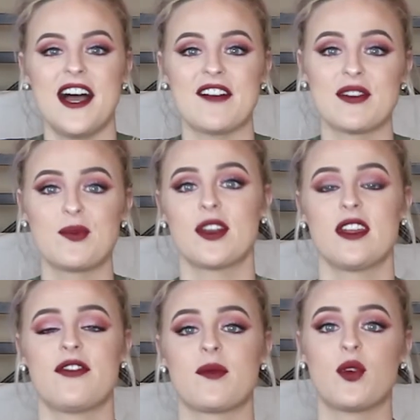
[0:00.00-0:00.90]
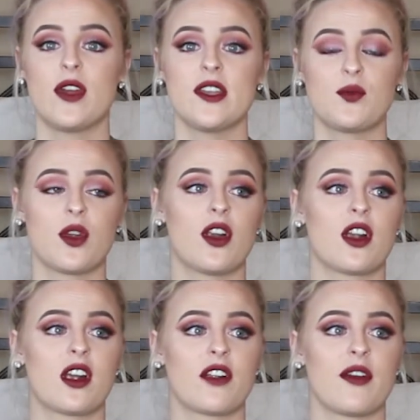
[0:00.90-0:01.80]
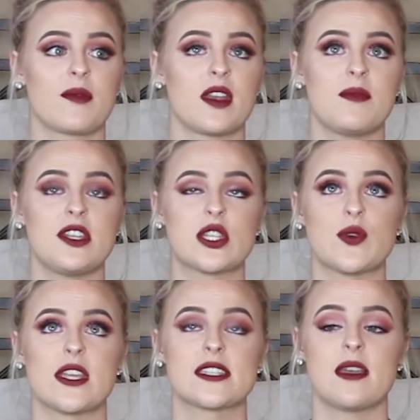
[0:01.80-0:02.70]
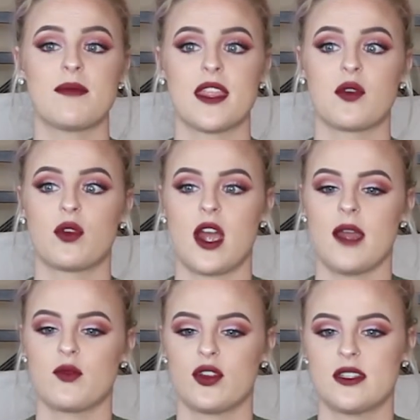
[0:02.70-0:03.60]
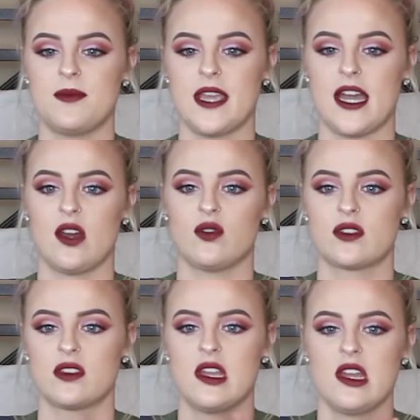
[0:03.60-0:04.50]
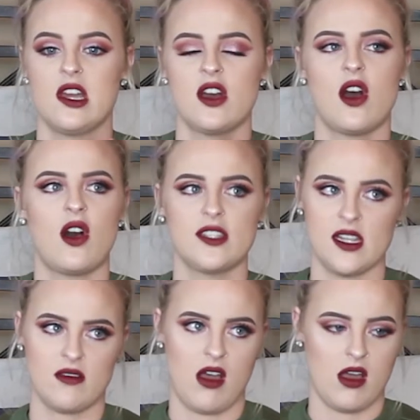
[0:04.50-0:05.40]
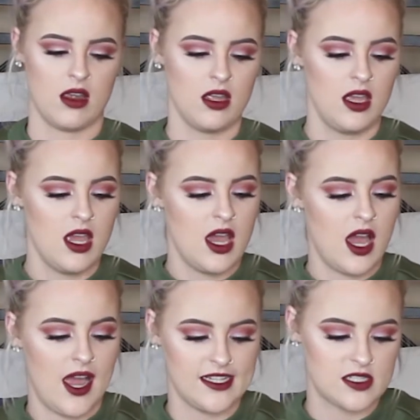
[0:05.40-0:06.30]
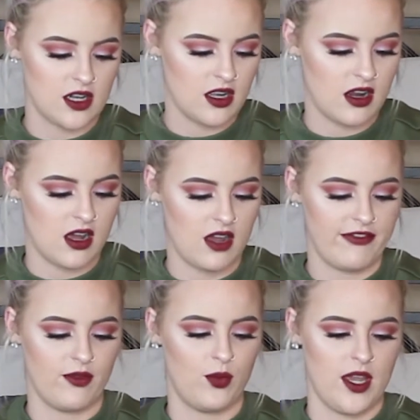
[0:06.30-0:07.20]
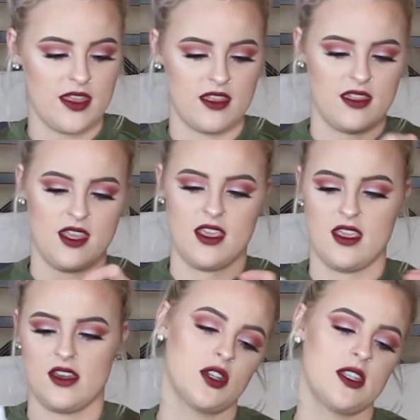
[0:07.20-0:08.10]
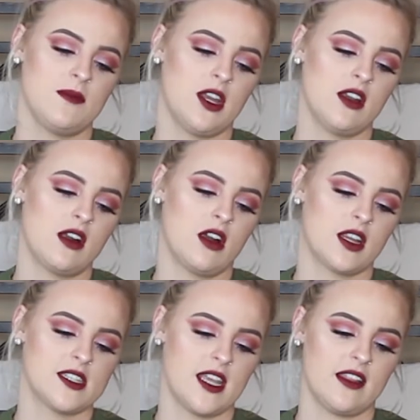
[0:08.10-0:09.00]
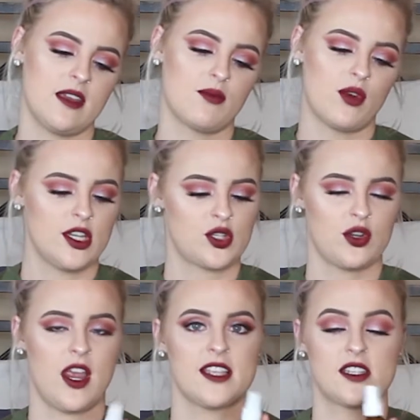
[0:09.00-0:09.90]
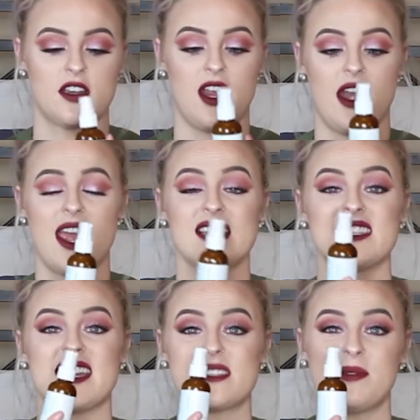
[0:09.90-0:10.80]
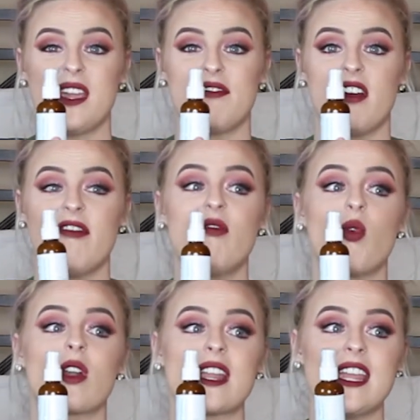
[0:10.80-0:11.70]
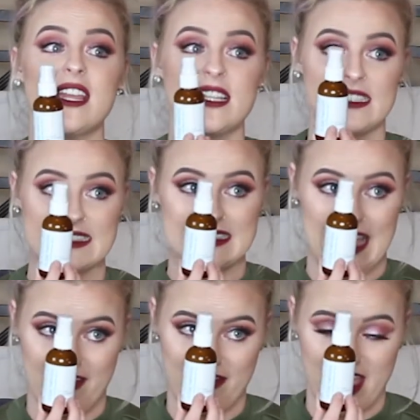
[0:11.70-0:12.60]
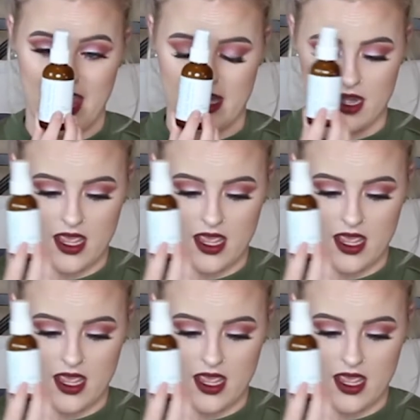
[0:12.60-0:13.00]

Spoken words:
every morning if I'm going to work or if I'm going to be doing something where I'm going to be out all day long, I start off with the Josie Maran Argan Daily Moisturizer, and it has an SPF of 47.